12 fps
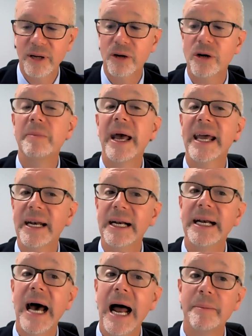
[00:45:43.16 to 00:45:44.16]
could make an
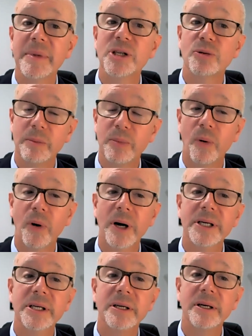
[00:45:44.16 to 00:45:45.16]
anonymous
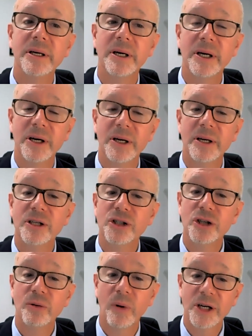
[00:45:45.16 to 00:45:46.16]
report
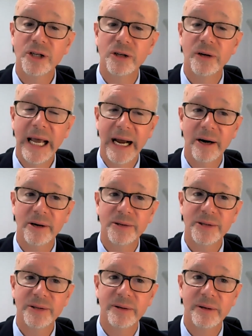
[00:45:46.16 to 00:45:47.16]
to WashU
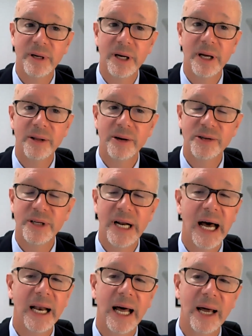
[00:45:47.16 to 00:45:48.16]
Cares. There's an
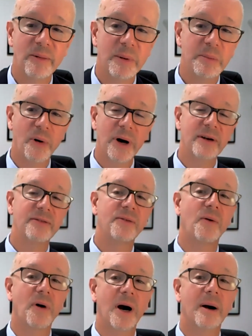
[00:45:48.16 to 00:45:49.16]
online reporting
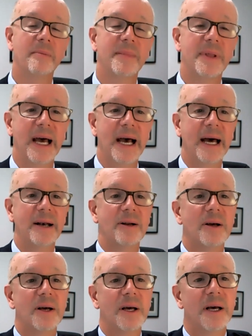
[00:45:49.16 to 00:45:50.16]
form that
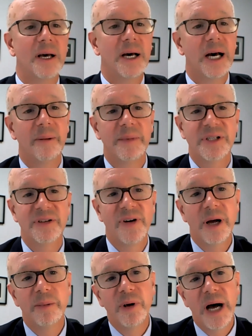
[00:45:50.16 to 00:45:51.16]
is
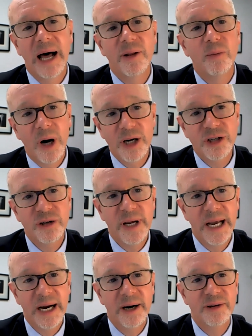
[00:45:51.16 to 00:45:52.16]
available on the WashU
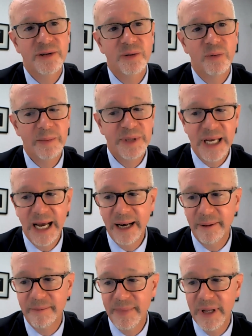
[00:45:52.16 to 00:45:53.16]
Cares
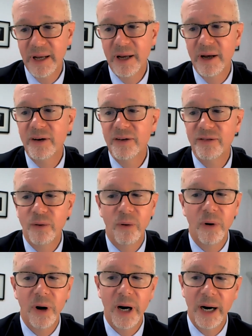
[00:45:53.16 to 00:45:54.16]
website
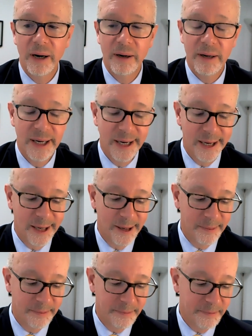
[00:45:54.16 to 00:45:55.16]
for
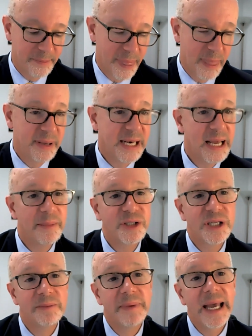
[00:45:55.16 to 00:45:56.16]
being able
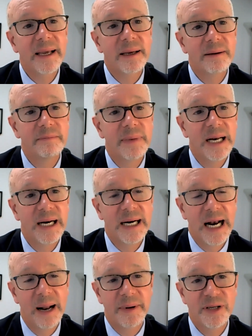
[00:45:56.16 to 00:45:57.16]
to make an
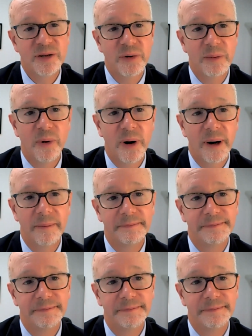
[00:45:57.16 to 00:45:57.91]
anonymous report.